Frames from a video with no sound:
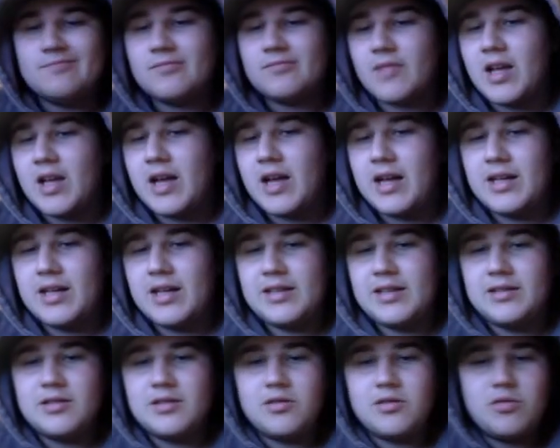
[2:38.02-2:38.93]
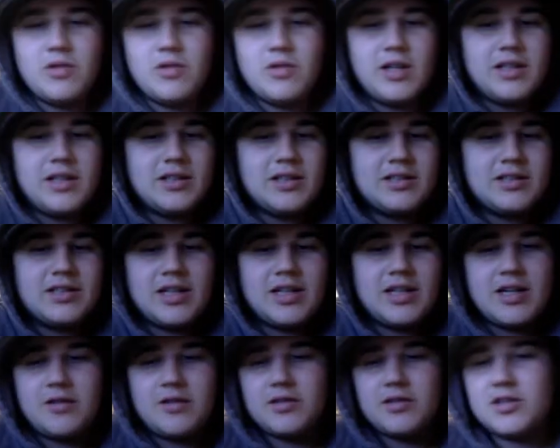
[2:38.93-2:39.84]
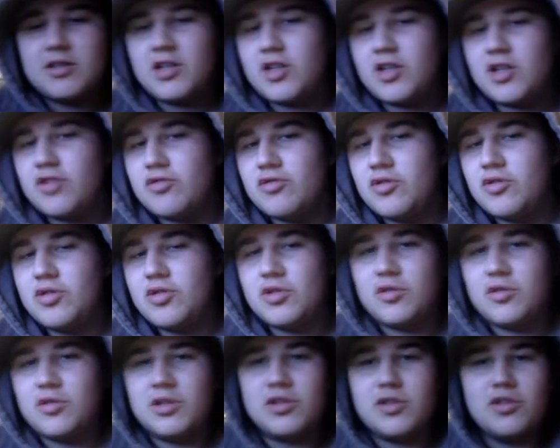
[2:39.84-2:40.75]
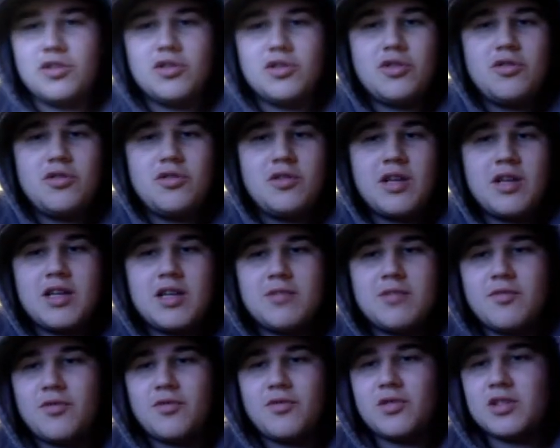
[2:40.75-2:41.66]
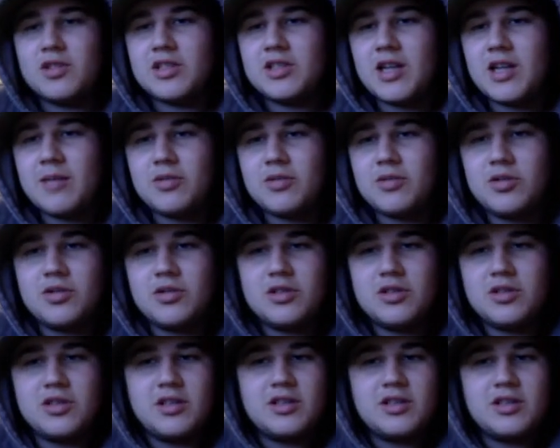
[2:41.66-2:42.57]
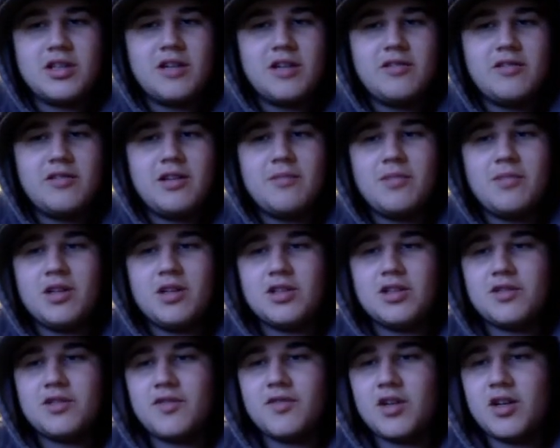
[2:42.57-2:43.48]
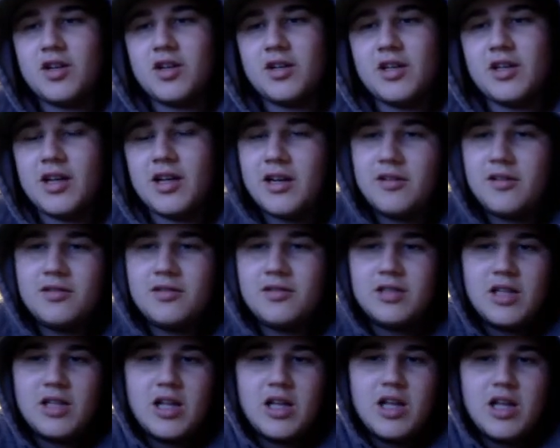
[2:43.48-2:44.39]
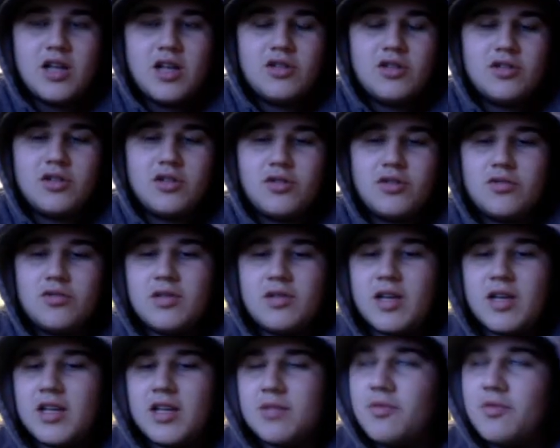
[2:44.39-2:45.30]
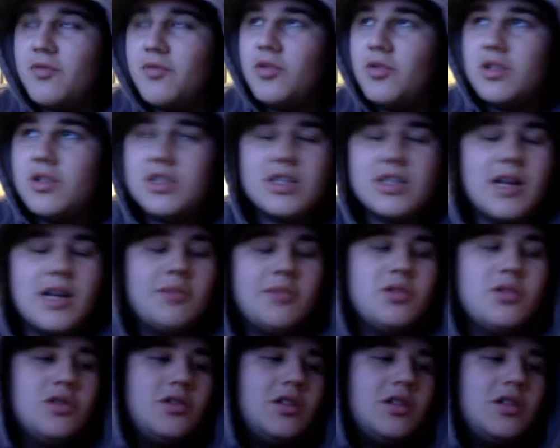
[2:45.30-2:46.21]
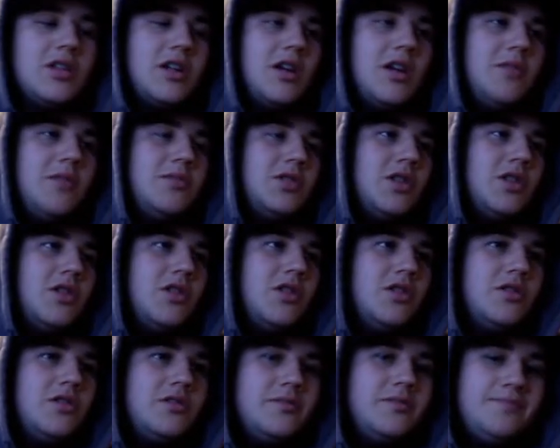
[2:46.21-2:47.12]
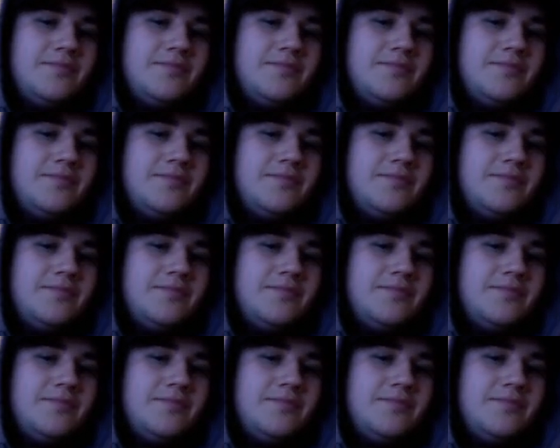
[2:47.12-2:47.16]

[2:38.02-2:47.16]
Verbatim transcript: and what it does now is kind of crucial it's got two days before the snapshot so it's currently March 3rd now two days before the snapshot comes along